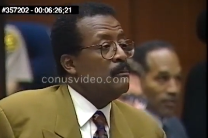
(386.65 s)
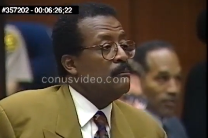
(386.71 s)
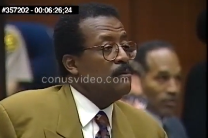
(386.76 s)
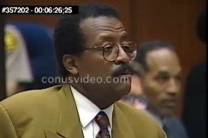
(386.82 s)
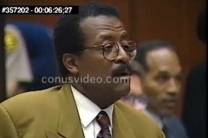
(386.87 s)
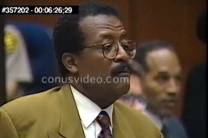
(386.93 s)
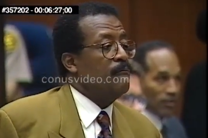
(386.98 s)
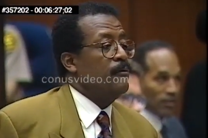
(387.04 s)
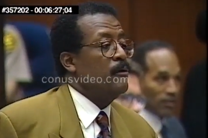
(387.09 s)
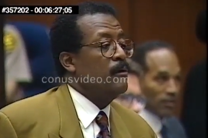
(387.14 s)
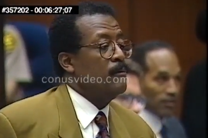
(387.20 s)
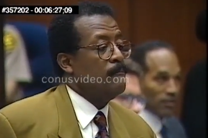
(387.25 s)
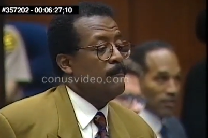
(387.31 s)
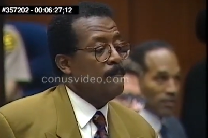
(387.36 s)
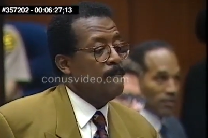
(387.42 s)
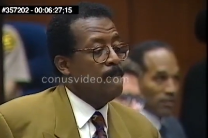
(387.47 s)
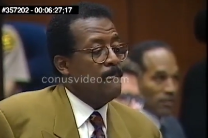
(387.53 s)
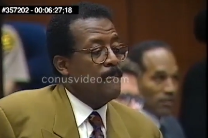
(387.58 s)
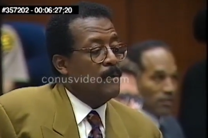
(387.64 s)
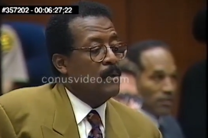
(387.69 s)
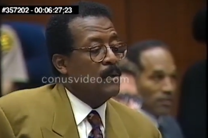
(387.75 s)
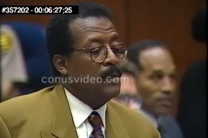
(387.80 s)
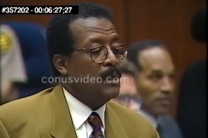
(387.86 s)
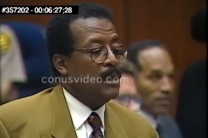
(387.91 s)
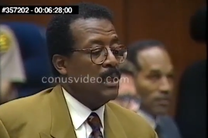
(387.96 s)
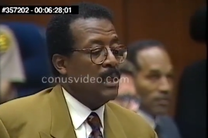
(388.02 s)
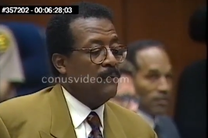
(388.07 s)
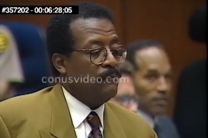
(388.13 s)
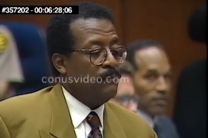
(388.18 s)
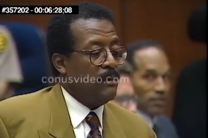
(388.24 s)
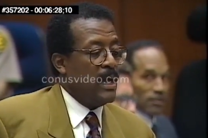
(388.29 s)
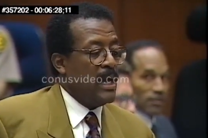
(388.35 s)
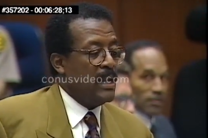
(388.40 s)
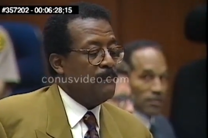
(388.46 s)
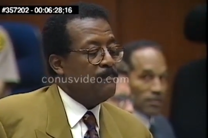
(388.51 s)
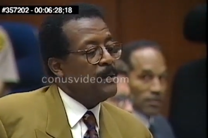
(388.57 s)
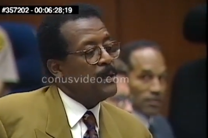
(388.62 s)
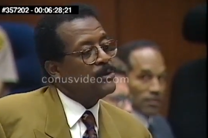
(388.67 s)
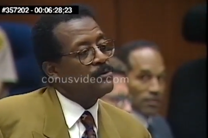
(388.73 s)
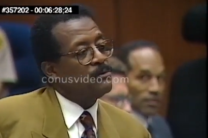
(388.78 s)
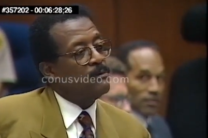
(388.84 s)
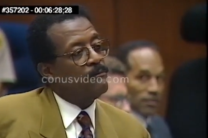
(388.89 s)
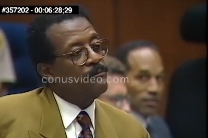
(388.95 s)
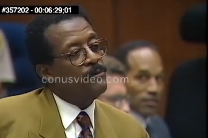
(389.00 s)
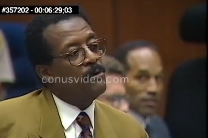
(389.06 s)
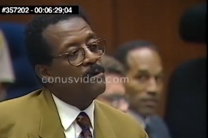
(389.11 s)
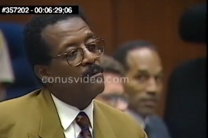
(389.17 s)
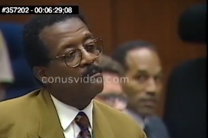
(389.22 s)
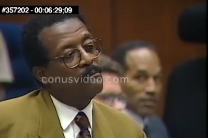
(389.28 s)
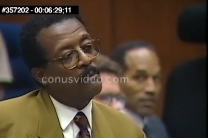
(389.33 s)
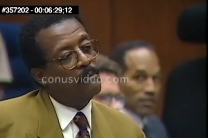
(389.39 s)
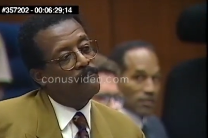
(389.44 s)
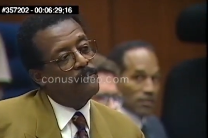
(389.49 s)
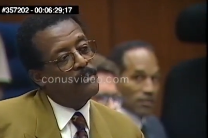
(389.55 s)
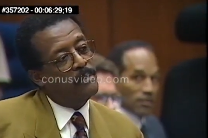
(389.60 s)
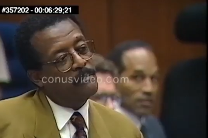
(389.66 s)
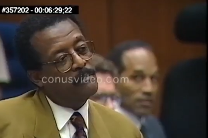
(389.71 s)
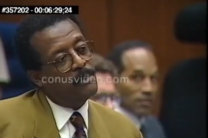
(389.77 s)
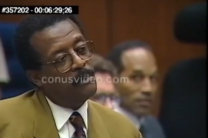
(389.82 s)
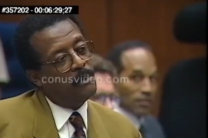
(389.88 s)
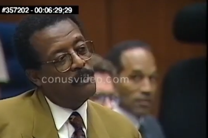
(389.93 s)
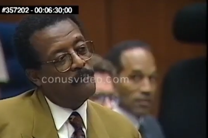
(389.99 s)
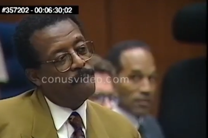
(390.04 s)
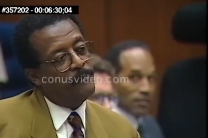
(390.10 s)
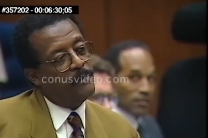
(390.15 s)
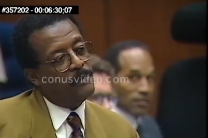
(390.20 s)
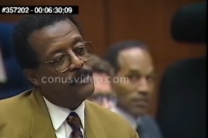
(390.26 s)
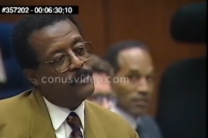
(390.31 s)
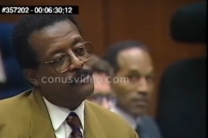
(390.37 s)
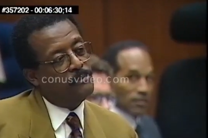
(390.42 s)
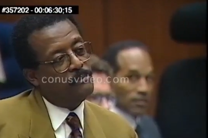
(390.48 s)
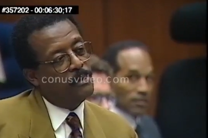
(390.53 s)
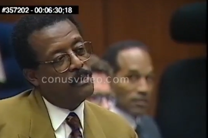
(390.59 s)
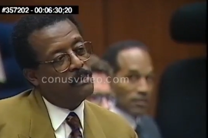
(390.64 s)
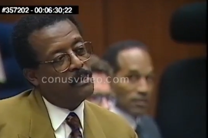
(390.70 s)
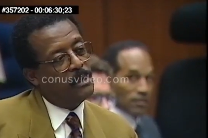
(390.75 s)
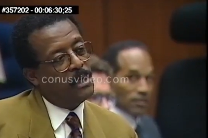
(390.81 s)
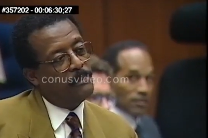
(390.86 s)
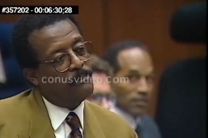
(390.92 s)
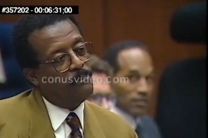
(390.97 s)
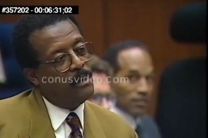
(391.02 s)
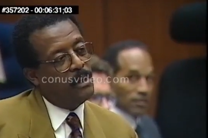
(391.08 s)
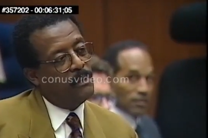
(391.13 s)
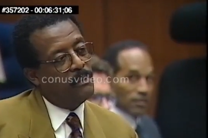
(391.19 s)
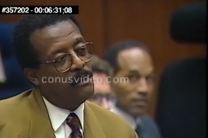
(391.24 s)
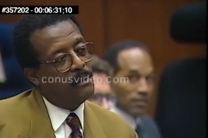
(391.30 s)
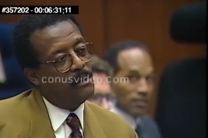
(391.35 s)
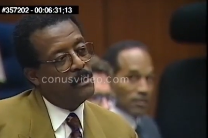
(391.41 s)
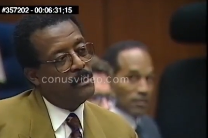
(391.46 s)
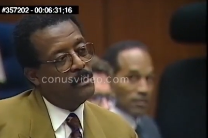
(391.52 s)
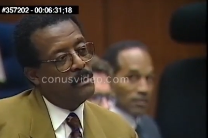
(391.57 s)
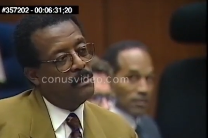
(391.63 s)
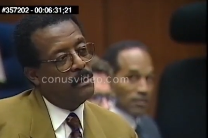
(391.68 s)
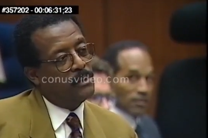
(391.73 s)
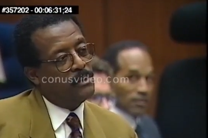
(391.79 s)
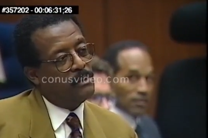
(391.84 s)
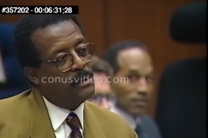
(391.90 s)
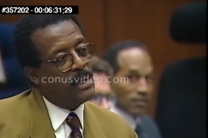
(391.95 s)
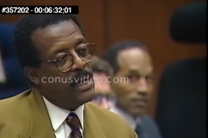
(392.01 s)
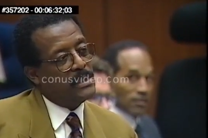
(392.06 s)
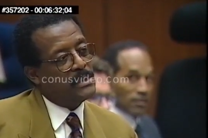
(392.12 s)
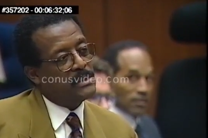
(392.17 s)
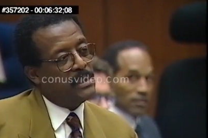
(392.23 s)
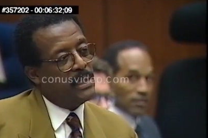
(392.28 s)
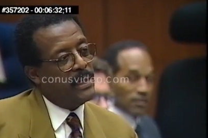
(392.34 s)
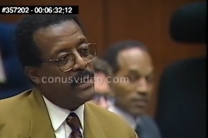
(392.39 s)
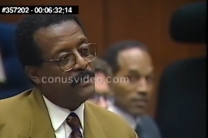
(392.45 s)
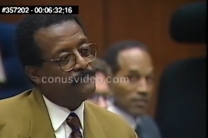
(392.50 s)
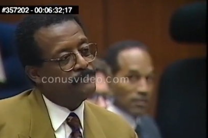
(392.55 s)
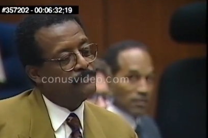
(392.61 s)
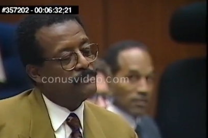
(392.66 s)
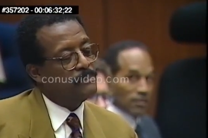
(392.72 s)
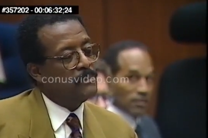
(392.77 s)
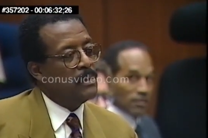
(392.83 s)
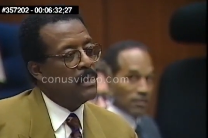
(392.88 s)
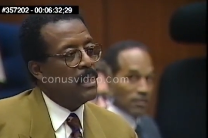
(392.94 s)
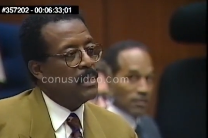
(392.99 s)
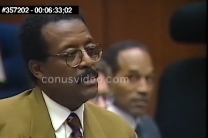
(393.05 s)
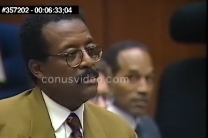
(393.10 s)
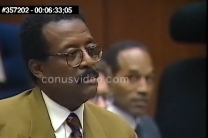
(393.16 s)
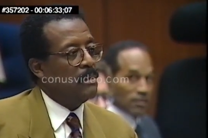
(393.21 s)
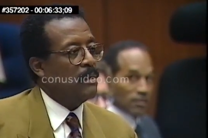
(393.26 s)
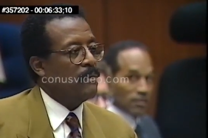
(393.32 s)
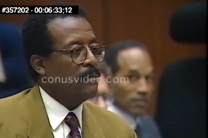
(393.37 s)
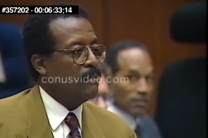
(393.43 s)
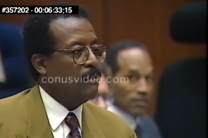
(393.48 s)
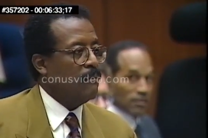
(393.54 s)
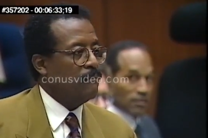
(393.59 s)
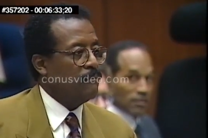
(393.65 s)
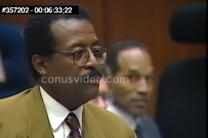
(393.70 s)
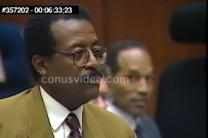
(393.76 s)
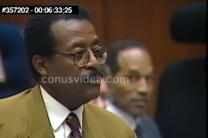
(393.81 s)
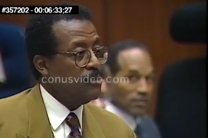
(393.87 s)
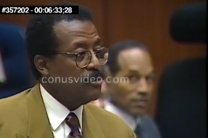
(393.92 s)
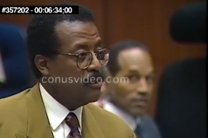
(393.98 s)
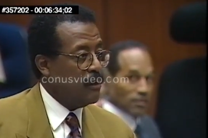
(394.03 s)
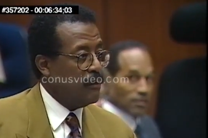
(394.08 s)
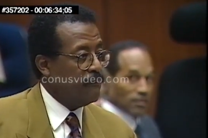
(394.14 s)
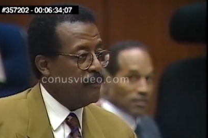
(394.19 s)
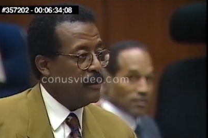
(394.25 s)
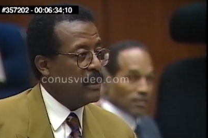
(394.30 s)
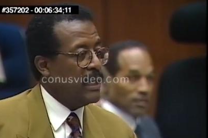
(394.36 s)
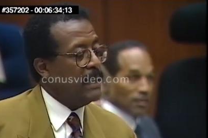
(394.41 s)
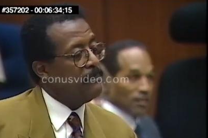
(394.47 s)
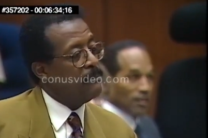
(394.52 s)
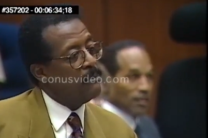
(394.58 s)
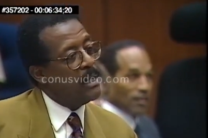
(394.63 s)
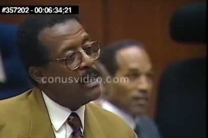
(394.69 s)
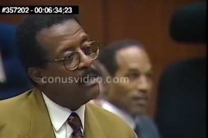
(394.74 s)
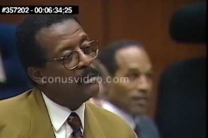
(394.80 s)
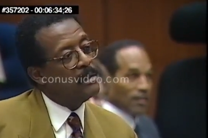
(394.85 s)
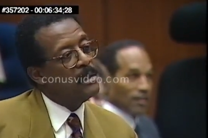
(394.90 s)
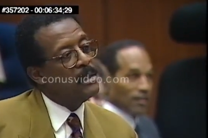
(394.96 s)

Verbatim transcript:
Speaker 1: You ever if you had a picture of your of girlfriend that you'd broken up with on your nightstand, and your other girl, your new girlfriend came around,